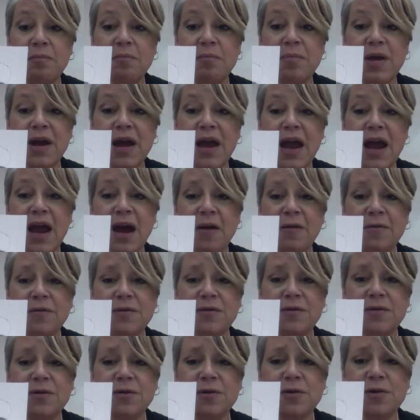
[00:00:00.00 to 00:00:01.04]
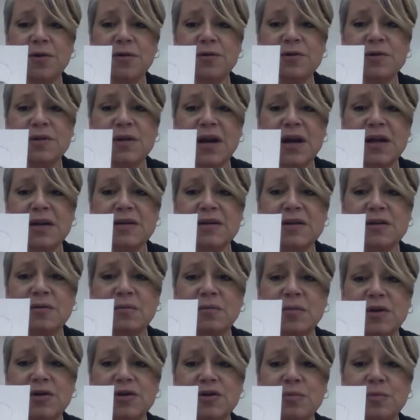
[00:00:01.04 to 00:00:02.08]
But after there's not so
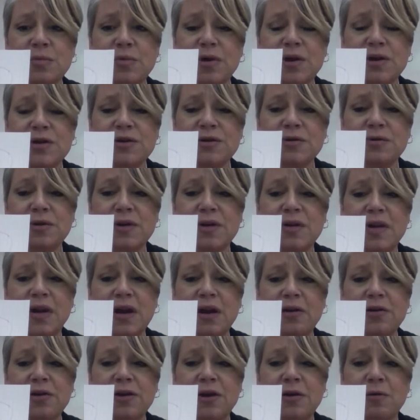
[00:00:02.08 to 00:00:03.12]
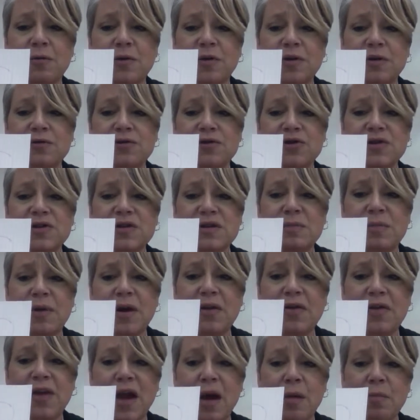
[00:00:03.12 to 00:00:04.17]
much pressure in there, when there's just
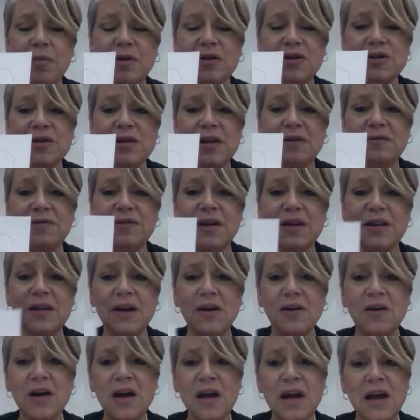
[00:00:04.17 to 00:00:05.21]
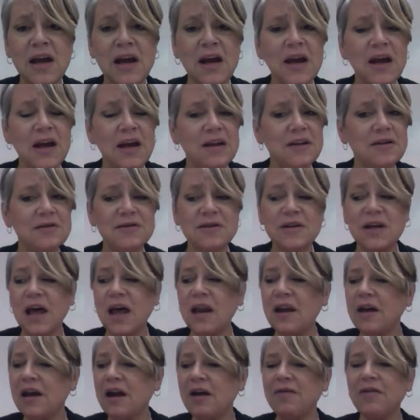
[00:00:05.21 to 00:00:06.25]
about that much left in there, there's
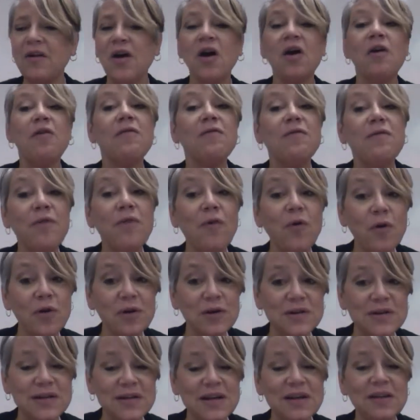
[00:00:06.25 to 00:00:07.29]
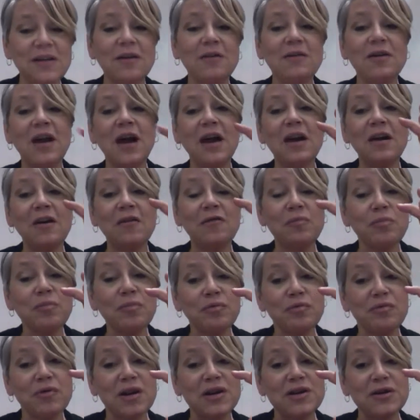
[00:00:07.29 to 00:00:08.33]
not enough force in there, not enough
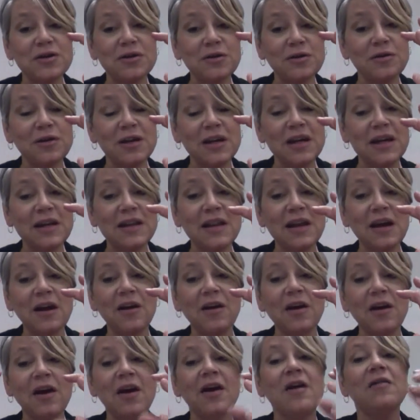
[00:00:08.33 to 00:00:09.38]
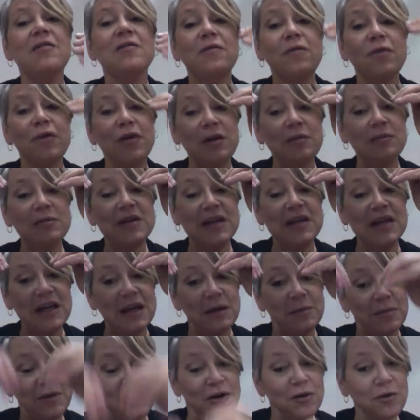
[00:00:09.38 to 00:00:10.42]
pressure in there for them to
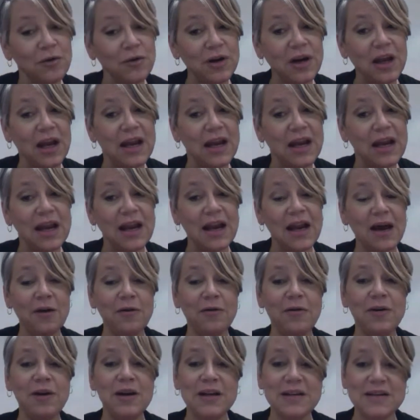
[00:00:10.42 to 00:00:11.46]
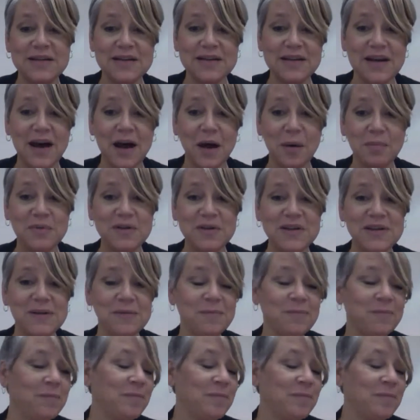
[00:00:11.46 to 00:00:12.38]
keep urinating out, and it stops.